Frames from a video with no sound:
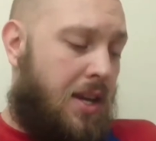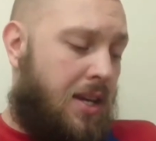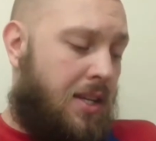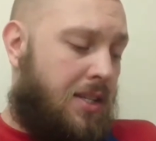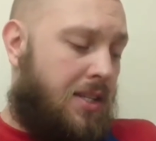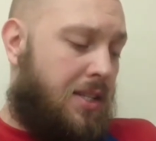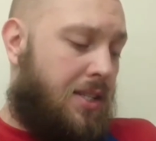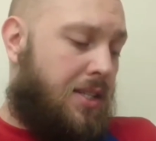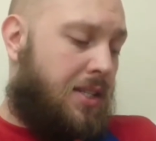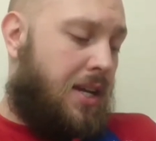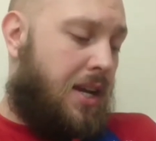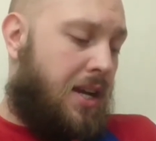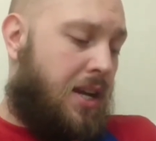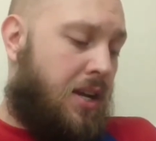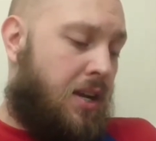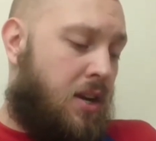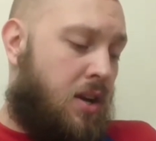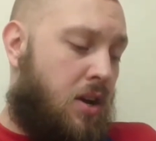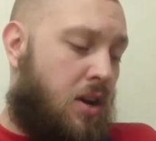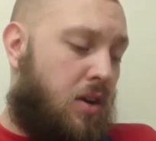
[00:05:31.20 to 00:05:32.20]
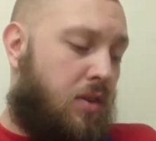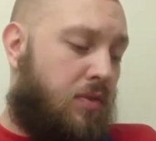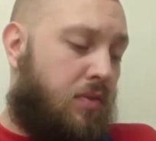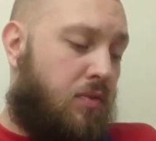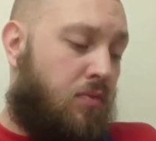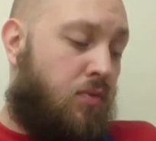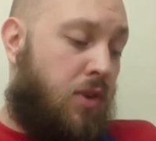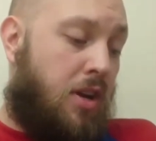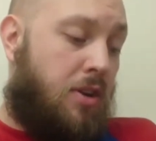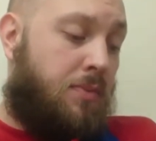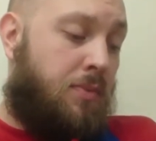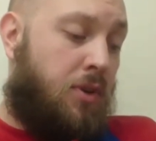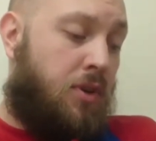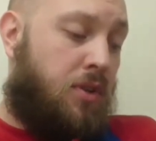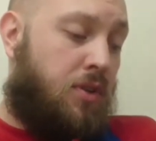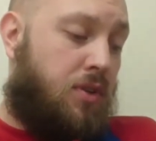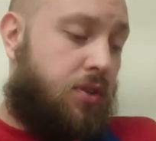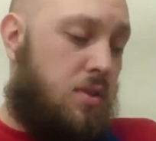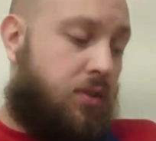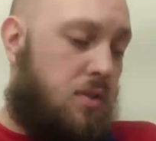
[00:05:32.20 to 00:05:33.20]
Into the second half.
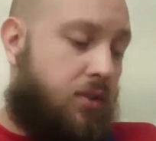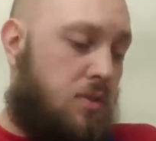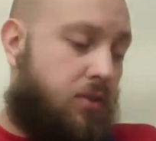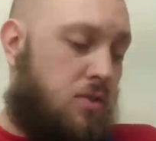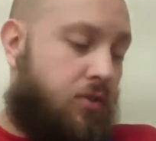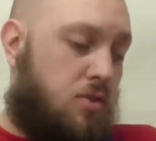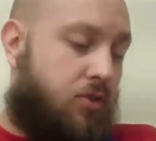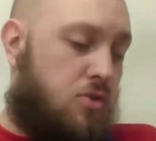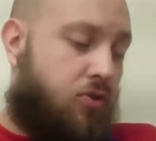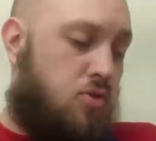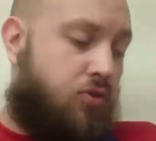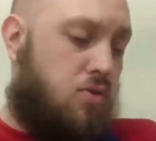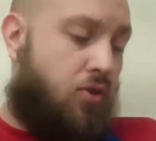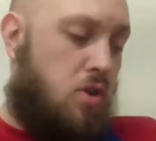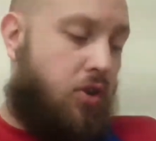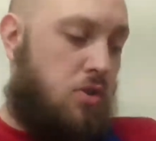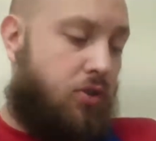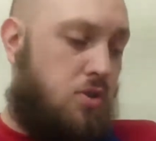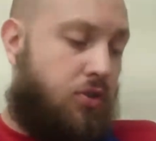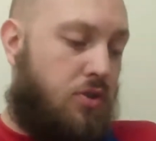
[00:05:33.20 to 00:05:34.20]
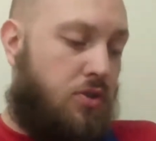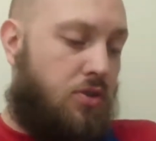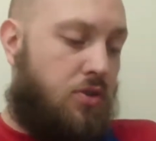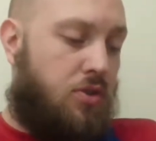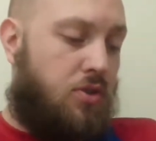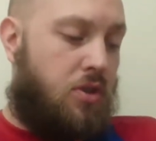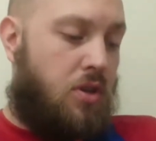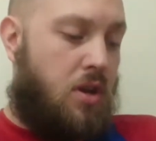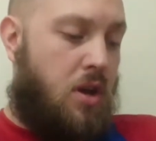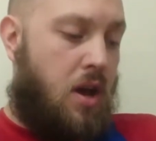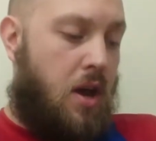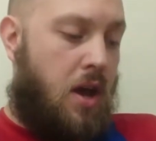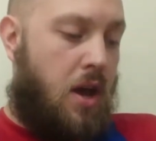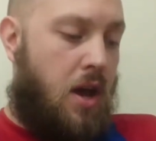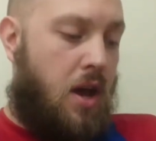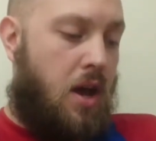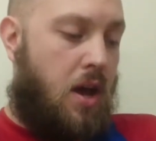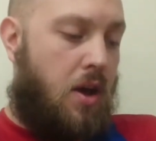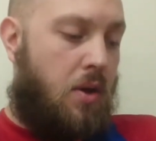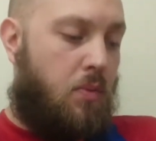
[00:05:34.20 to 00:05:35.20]
Redmond cross.
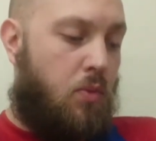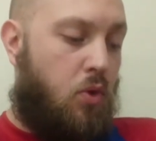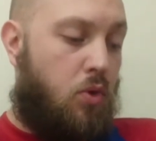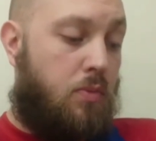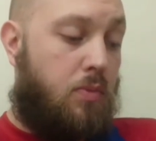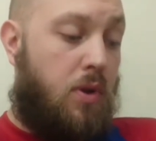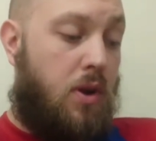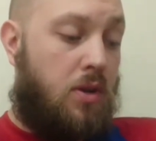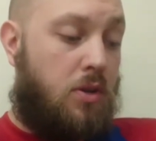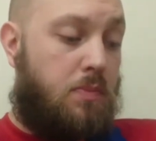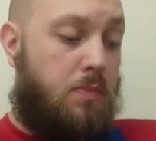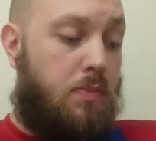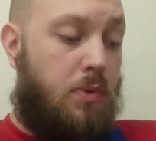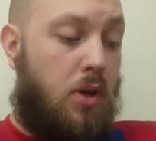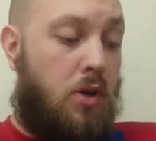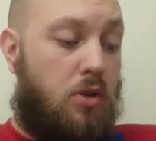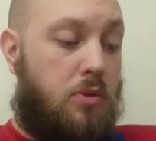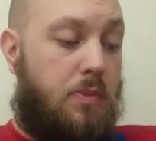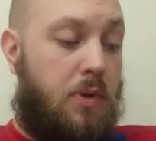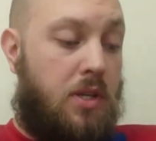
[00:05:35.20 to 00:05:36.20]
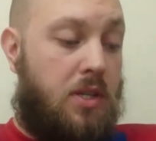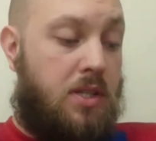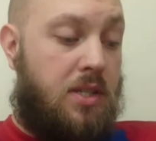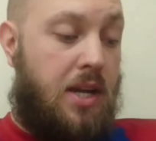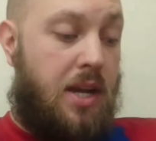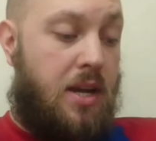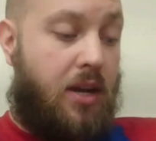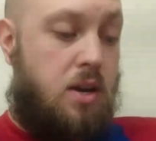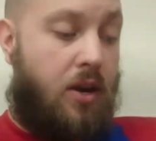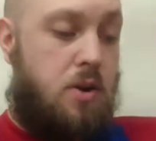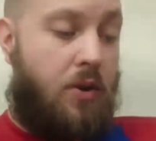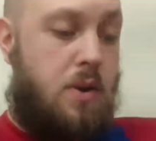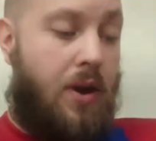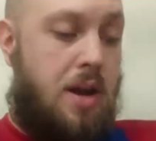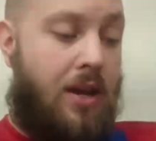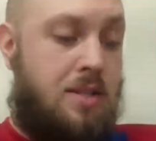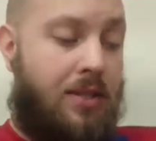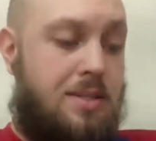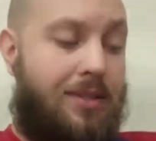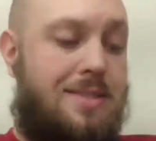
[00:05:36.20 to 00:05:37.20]
Ward-Prowse blocked by Sacco.
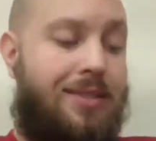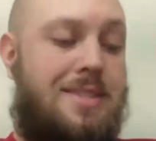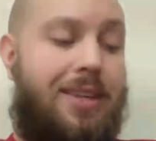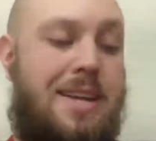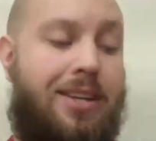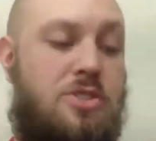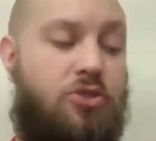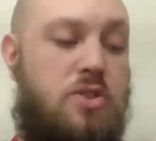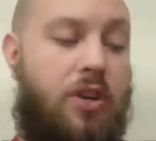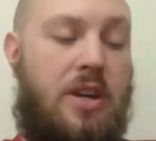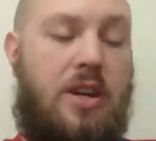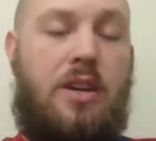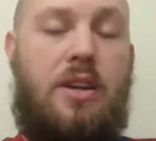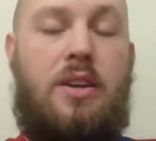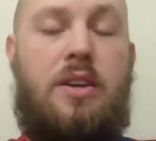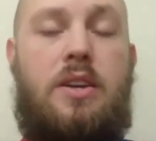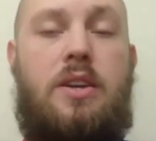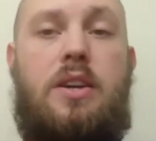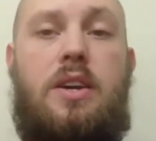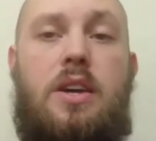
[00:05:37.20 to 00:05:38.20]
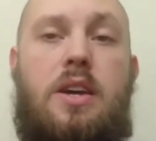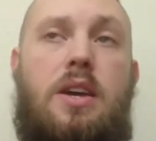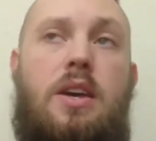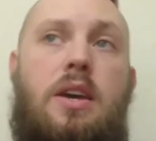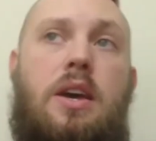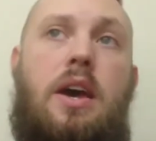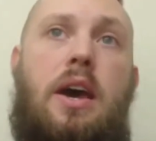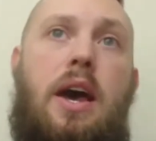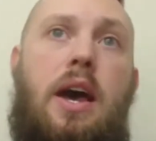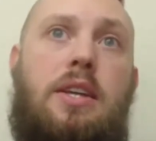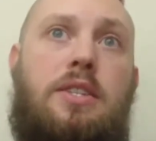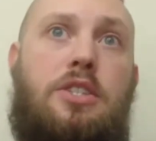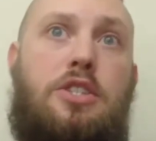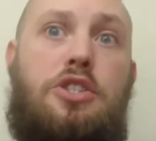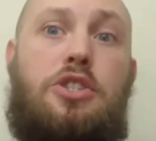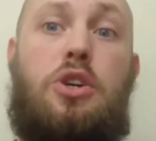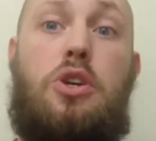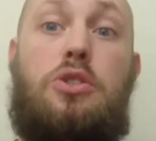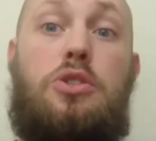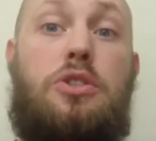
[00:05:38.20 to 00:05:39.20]
And Cedric has a
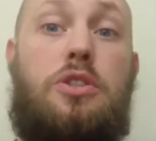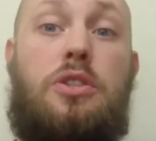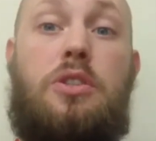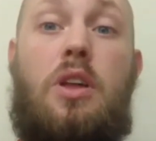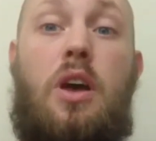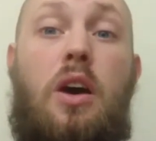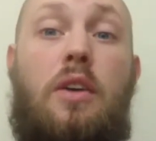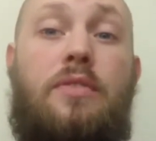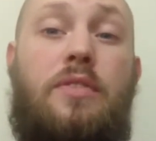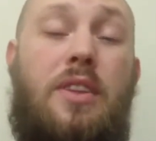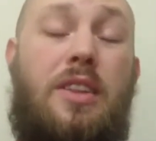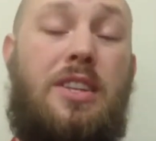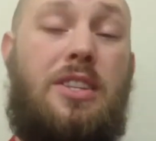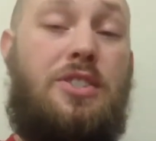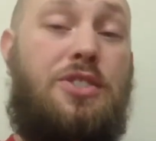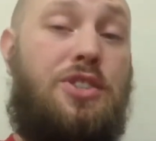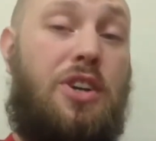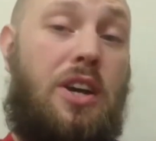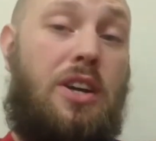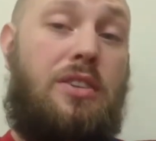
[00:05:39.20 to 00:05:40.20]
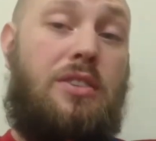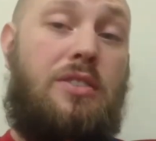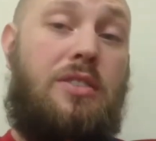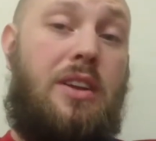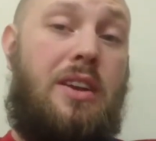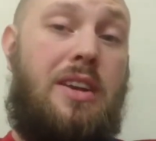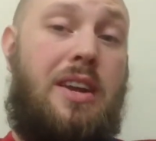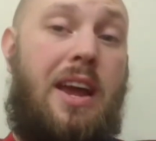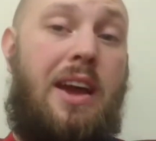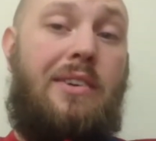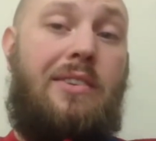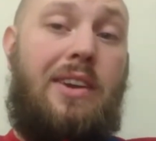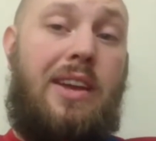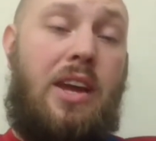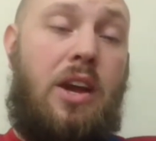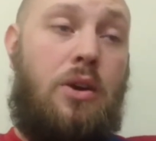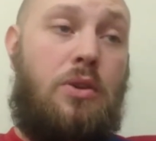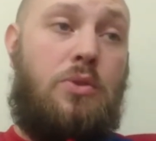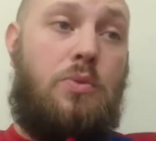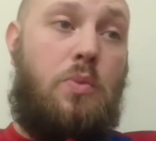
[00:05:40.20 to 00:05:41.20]
shot just after that just
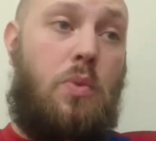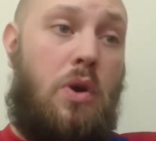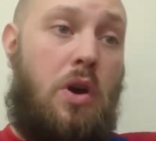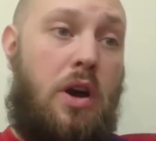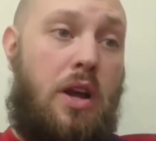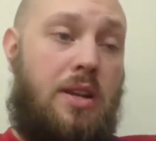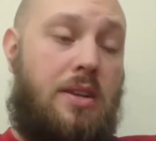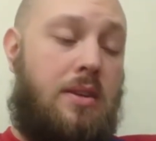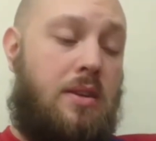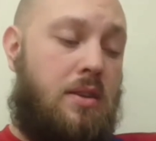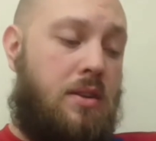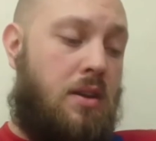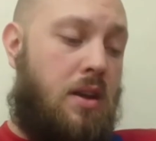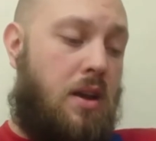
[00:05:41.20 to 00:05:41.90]
narrowly goes wide.